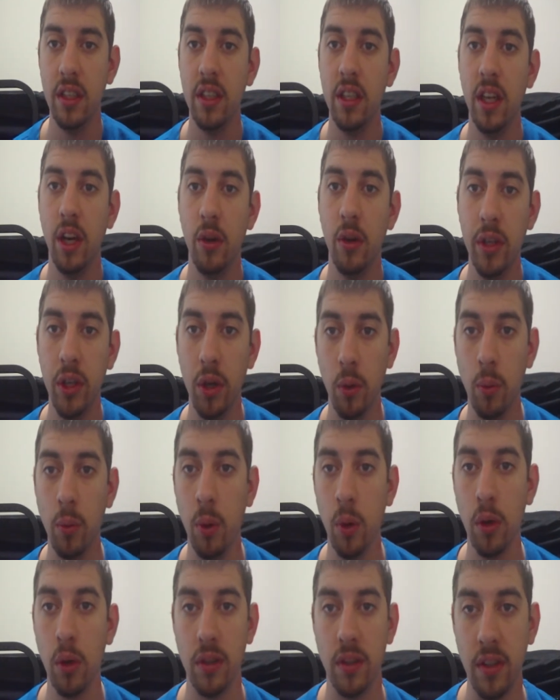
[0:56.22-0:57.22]
you're
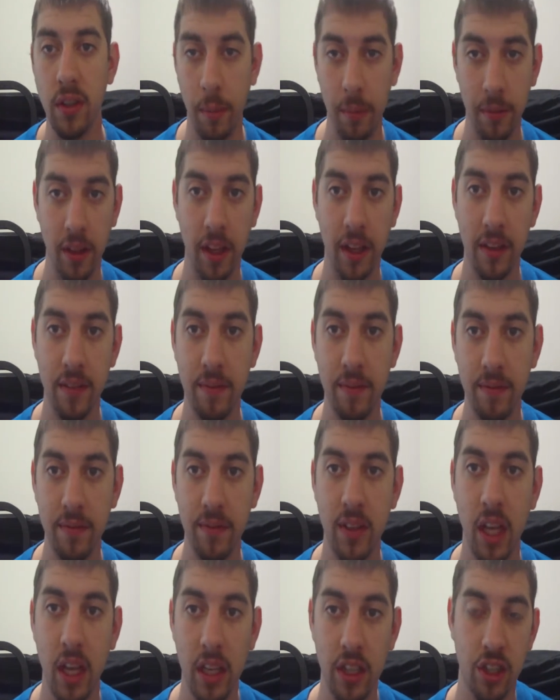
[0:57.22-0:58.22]
worth something.
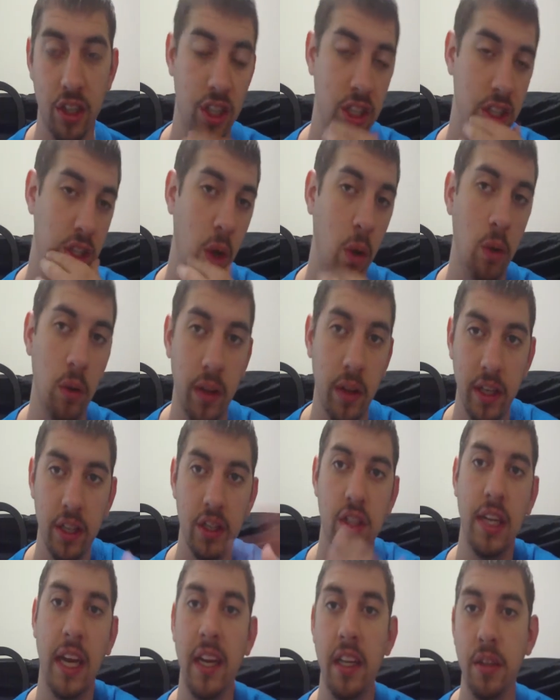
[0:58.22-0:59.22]
And she
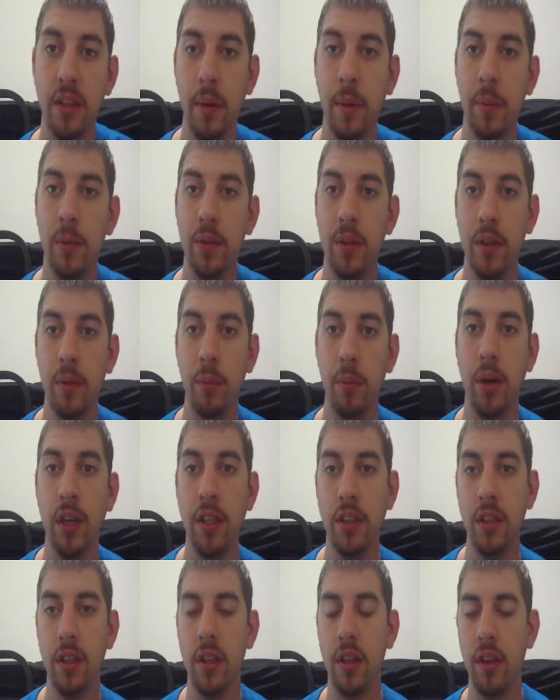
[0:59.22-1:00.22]
totally changed people's
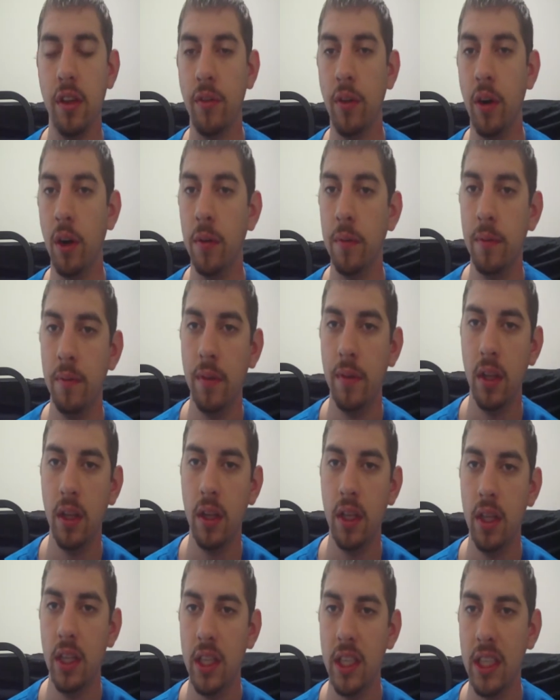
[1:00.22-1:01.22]
impressions of her.
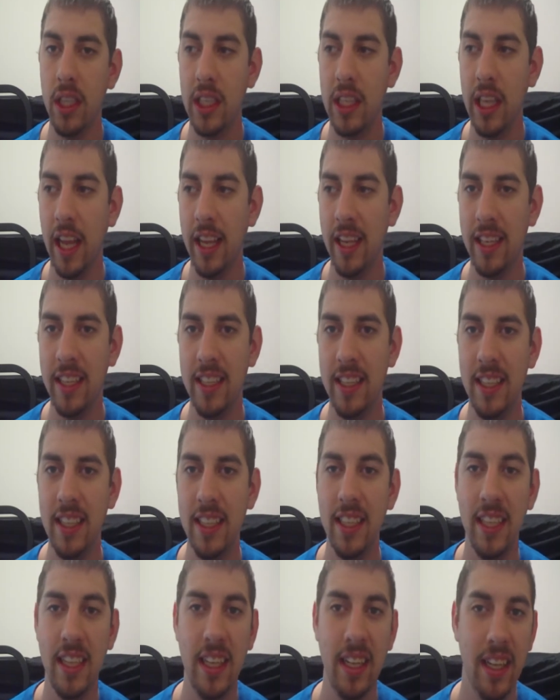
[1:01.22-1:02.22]

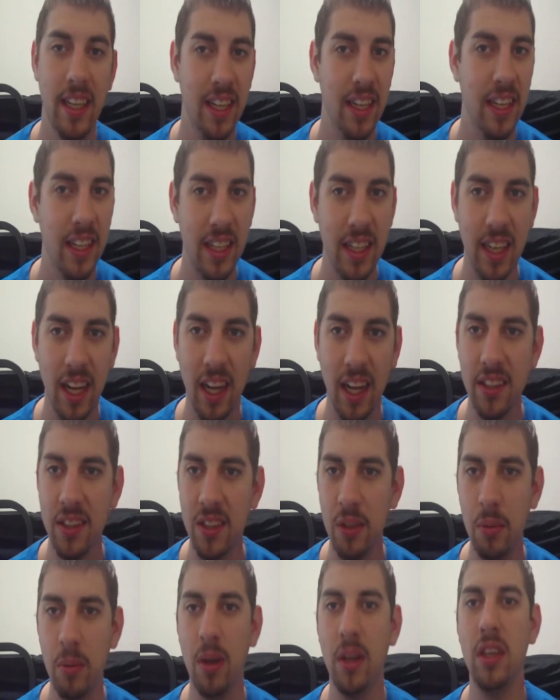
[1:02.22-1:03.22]
Sandy, not
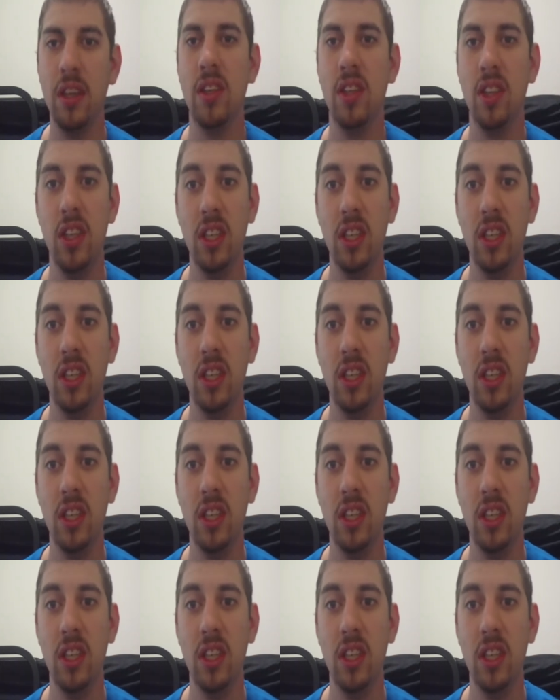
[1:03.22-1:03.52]
so much.